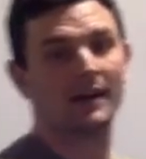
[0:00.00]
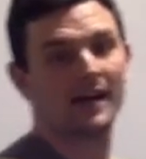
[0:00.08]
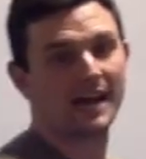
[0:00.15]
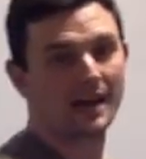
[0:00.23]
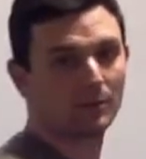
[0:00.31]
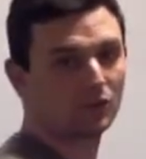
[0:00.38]

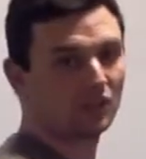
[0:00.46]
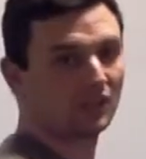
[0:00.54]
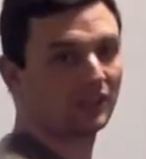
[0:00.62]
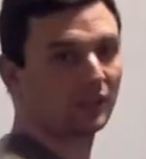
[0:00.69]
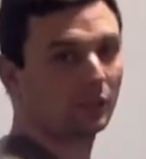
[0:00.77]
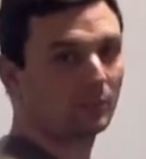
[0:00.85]
Hammer's a
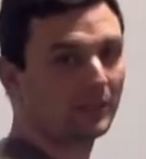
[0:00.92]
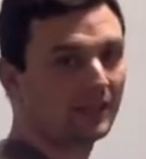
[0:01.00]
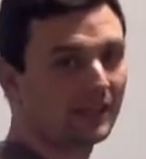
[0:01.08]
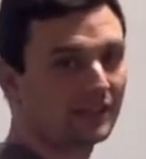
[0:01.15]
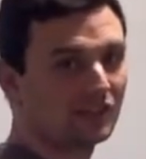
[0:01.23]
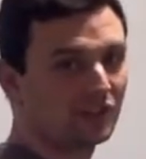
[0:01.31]
little bit
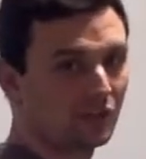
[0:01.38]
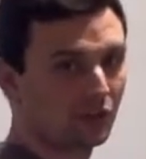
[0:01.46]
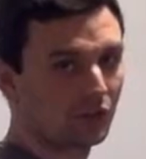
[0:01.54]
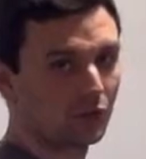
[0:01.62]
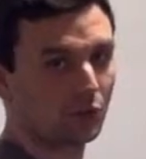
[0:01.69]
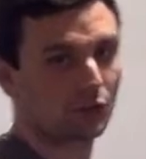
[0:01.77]
easier
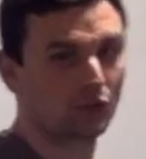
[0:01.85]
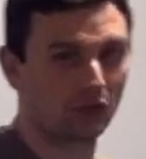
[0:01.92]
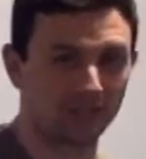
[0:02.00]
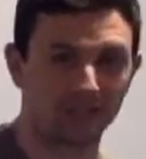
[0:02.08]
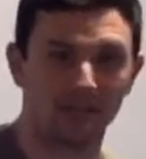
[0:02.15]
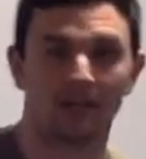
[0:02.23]

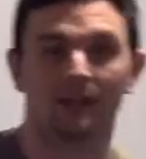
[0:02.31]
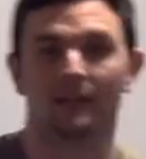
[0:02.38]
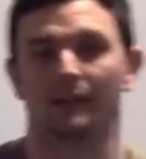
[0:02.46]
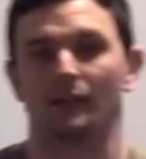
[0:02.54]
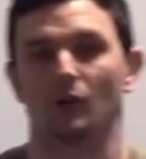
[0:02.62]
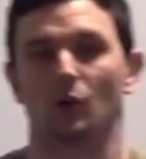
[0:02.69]
usually,
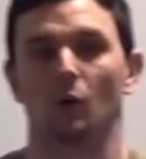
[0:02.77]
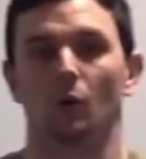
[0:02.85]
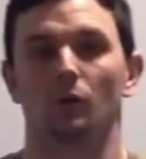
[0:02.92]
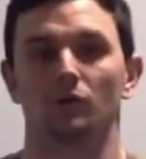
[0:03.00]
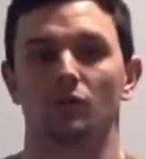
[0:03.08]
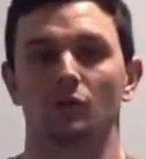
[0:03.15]
like you're
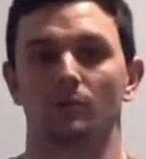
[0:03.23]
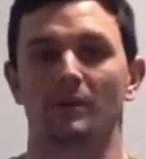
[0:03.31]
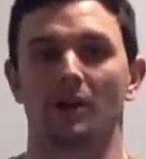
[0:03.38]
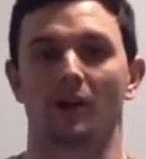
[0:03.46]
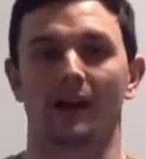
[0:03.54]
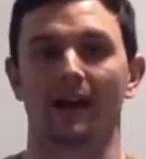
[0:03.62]
holding two
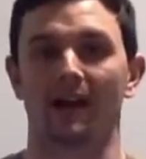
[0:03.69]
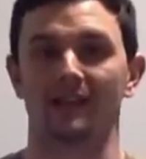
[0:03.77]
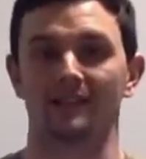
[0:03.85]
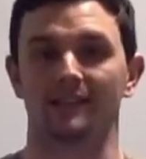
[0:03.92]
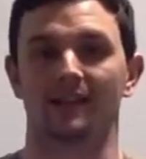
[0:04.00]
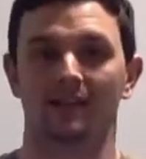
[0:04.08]
beer
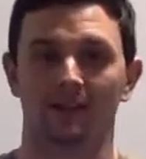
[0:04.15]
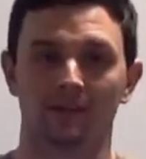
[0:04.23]
cans